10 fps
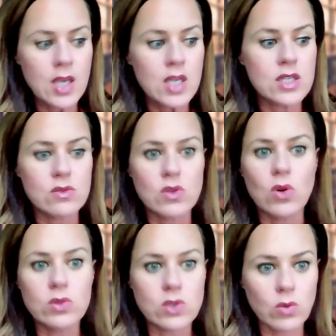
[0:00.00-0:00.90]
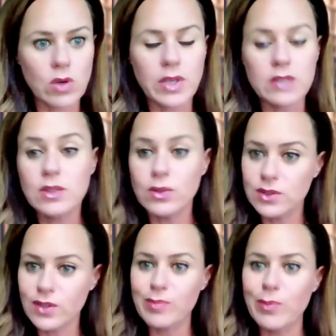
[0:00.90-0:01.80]
She's an older woman,
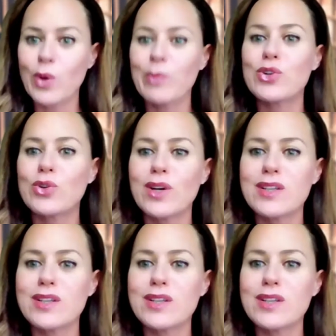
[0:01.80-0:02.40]
more mature,